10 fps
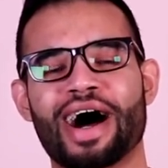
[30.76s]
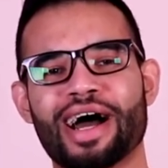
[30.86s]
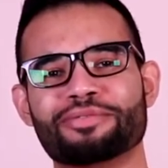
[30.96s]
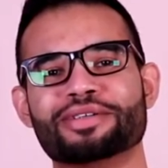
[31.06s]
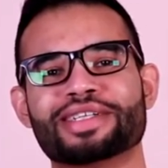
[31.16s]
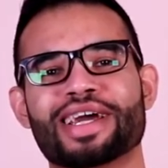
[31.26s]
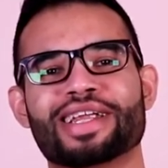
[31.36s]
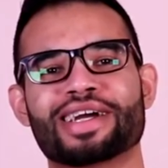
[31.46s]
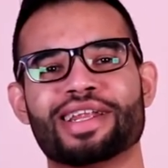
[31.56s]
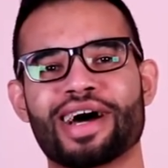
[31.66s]
I've been
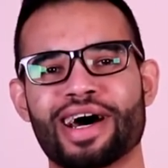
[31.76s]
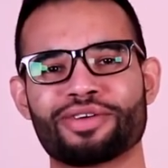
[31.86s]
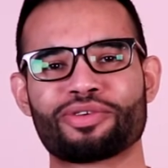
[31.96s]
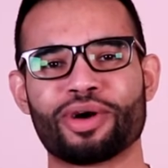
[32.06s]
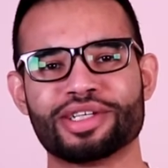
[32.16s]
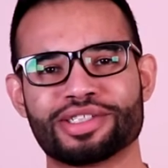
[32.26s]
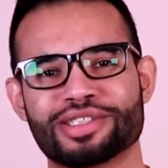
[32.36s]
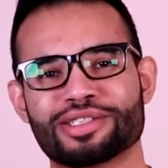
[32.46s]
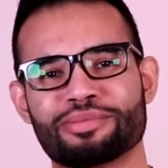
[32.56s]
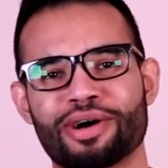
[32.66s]
getting a lot of
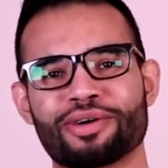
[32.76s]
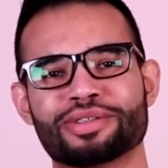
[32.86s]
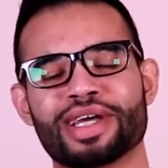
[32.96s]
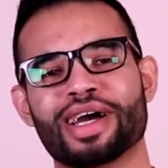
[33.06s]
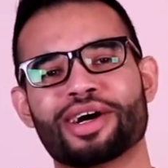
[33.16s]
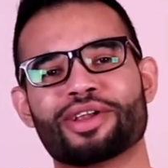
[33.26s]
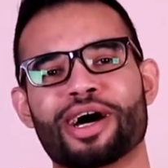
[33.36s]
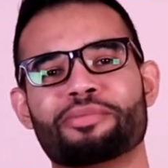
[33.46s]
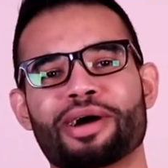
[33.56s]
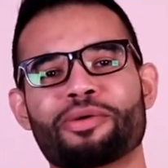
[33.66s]
questions about,
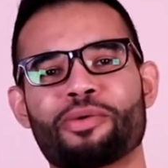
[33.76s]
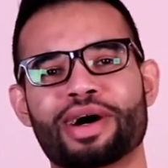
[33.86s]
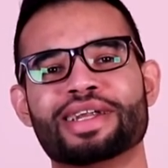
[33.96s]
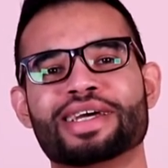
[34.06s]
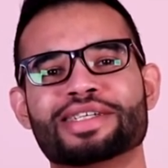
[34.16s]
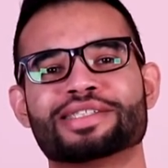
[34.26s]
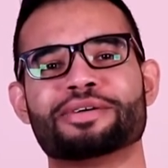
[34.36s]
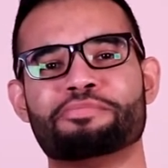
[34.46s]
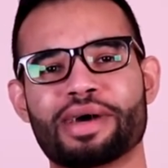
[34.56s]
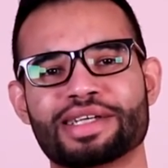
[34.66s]
Ghulam bhai, when is
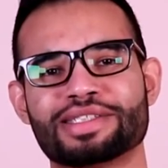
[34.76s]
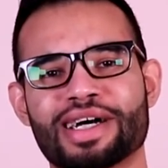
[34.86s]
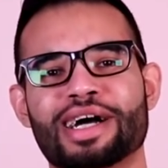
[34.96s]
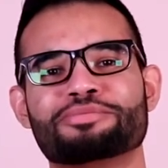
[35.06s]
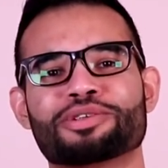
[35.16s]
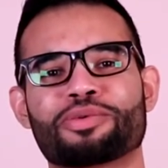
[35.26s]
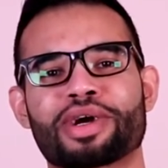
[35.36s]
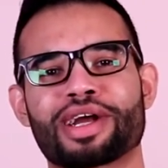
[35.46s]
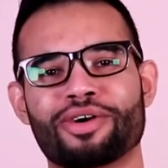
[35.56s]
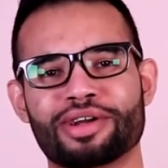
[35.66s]
the best time to
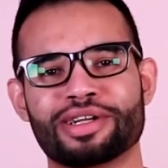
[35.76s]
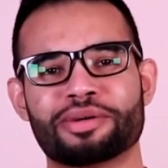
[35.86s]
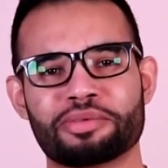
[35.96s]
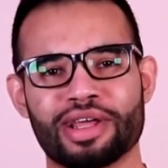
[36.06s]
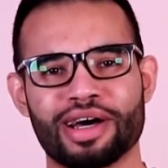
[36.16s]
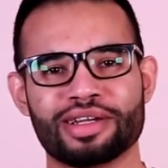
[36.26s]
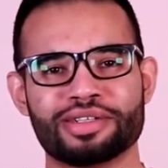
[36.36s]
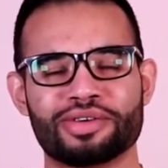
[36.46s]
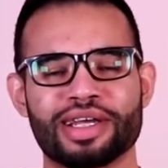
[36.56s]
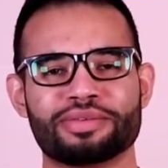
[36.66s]
work out in Ramadan,
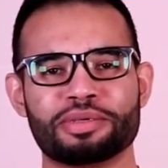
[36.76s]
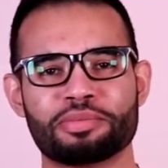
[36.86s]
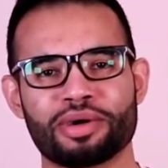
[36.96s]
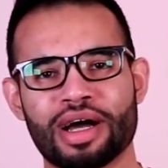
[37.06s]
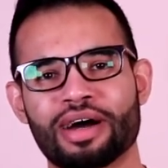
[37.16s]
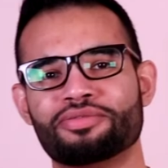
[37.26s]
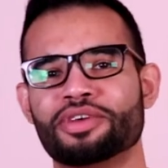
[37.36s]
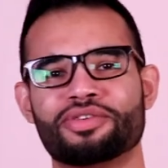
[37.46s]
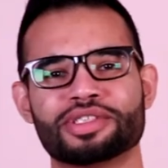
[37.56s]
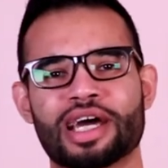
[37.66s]
right? People have
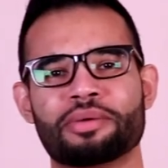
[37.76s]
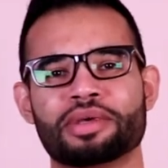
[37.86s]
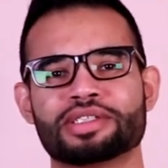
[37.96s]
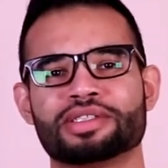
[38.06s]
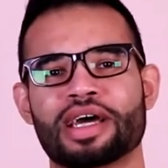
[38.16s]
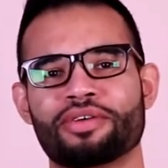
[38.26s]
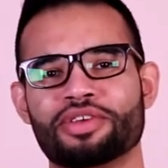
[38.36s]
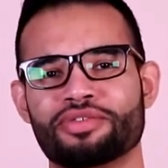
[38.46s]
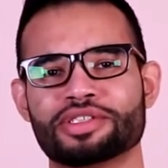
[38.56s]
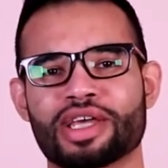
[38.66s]
different timings, they have
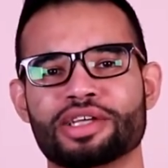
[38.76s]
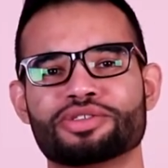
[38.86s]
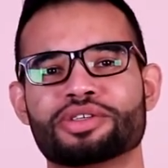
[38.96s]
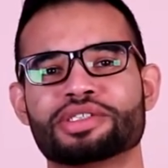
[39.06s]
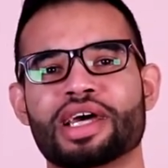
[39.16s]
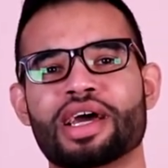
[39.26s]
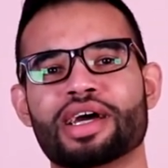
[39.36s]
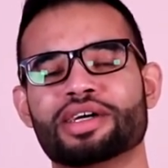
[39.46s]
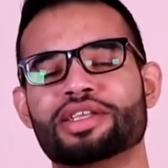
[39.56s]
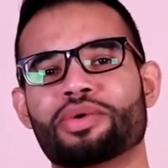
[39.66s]
different schedules.
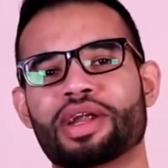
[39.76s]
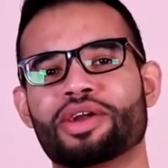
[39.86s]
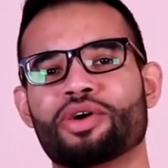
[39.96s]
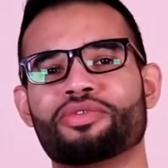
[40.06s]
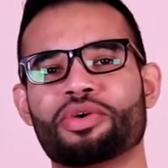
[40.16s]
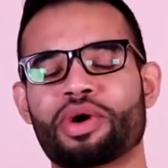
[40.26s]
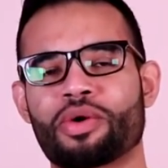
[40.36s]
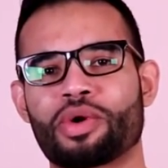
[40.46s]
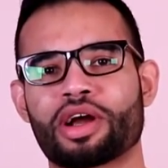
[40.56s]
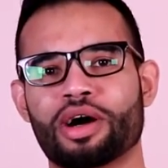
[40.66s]
They want to know if they want to
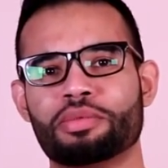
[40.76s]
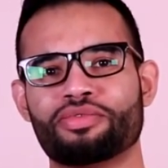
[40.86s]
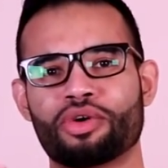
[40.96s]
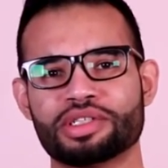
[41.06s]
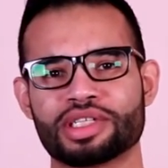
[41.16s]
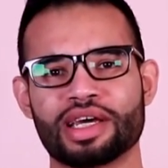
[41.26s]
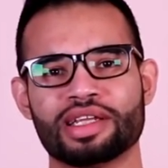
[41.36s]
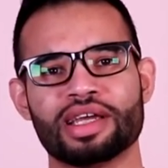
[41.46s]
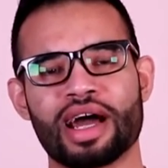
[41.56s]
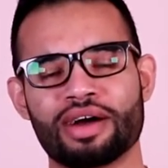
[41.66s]
work out before
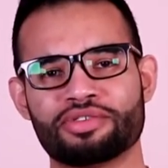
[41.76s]
Sehri,